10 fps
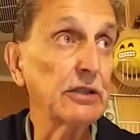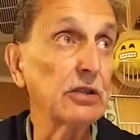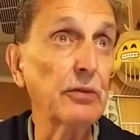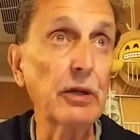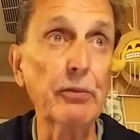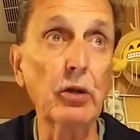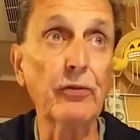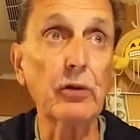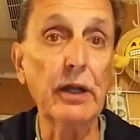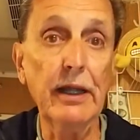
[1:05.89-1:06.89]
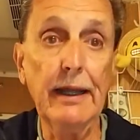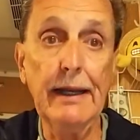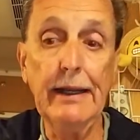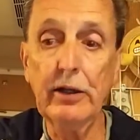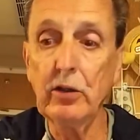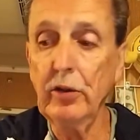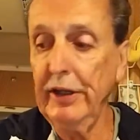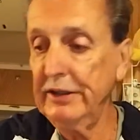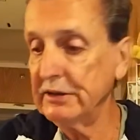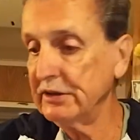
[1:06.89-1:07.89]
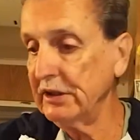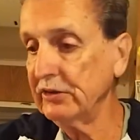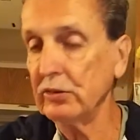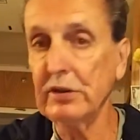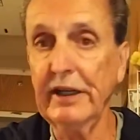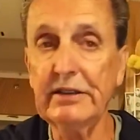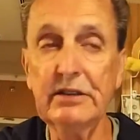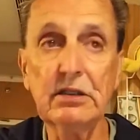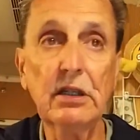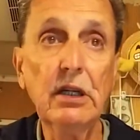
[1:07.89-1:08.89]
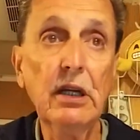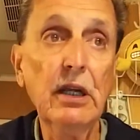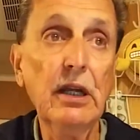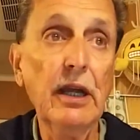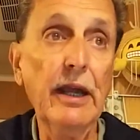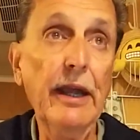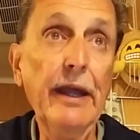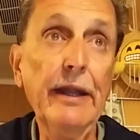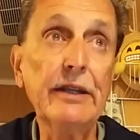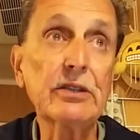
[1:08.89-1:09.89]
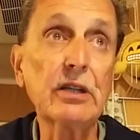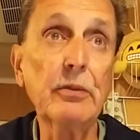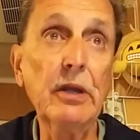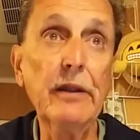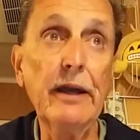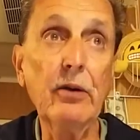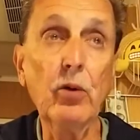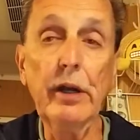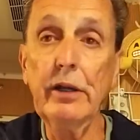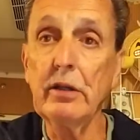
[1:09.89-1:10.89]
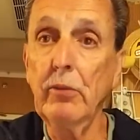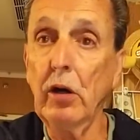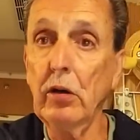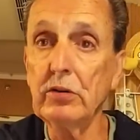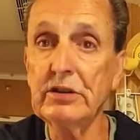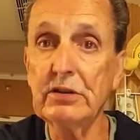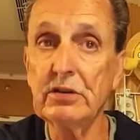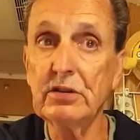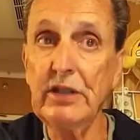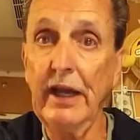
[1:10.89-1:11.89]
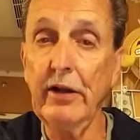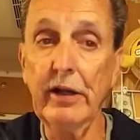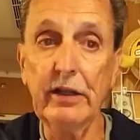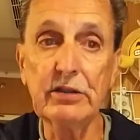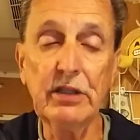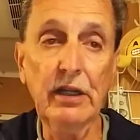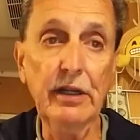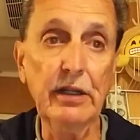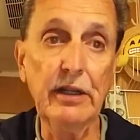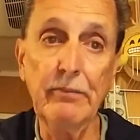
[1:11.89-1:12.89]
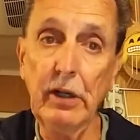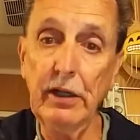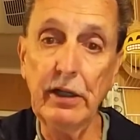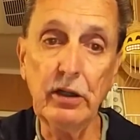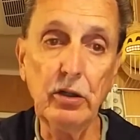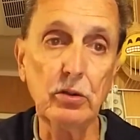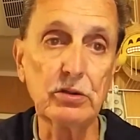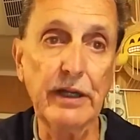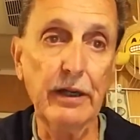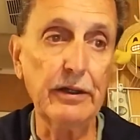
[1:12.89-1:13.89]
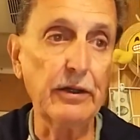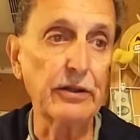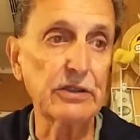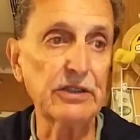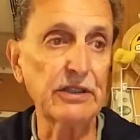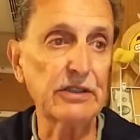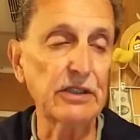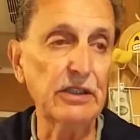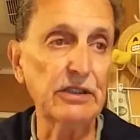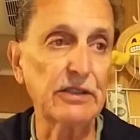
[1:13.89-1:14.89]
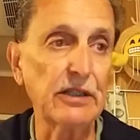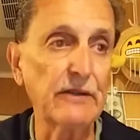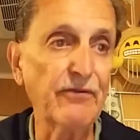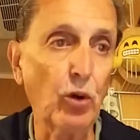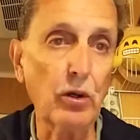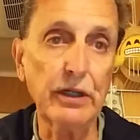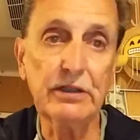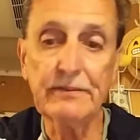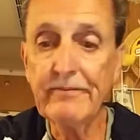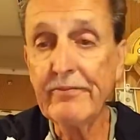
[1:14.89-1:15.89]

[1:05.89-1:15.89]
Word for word: It's going to be a beautiful day, 80 degrees in central Texas. And it's going to be that way tomorrow, Saturday and Sunday. And then Monday it cools down into the 60s and 40s.